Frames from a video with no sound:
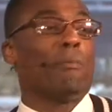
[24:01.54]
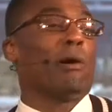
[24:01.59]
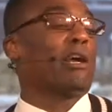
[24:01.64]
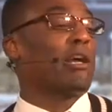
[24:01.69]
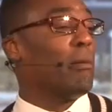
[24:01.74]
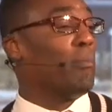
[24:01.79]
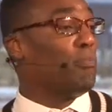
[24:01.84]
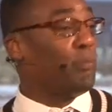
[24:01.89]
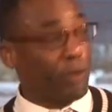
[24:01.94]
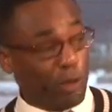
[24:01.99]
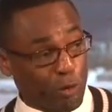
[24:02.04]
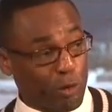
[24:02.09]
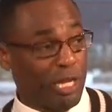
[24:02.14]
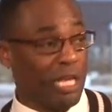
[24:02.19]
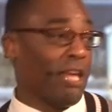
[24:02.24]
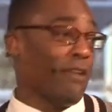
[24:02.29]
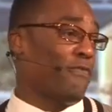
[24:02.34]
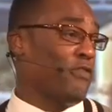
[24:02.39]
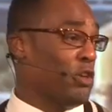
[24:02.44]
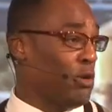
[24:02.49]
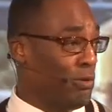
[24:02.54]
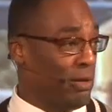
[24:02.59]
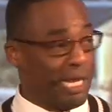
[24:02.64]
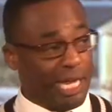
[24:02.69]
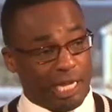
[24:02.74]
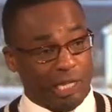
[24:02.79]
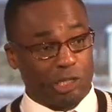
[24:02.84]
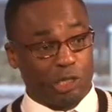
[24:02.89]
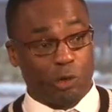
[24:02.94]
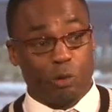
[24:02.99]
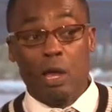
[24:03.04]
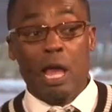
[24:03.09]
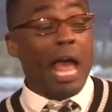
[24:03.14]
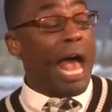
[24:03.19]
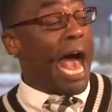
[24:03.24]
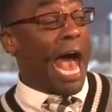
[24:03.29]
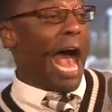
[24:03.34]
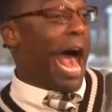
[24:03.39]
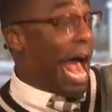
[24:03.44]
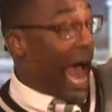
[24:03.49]
a computer if you need to.
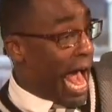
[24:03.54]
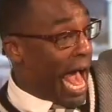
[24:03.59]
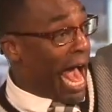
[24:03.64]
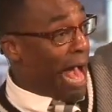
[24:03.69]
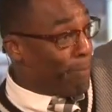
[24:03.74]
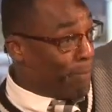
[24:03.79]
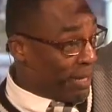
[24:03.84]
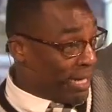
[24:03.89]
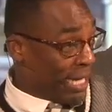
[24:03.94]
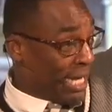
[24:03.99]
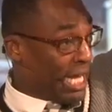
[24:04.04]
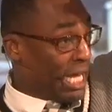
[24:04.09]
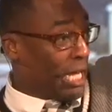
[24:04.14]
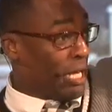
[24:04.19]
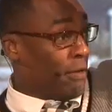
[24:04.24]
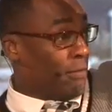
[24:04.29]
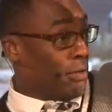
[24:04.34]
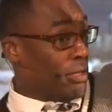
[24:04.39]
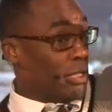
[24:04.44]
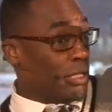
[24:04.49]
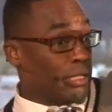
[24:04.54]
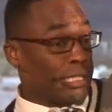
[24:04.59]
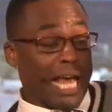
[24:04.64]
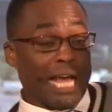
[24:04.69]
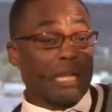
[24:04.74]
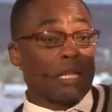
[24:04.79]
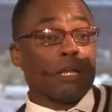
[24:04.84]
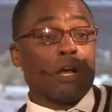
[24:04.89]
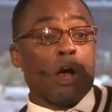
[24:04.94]
I believe that.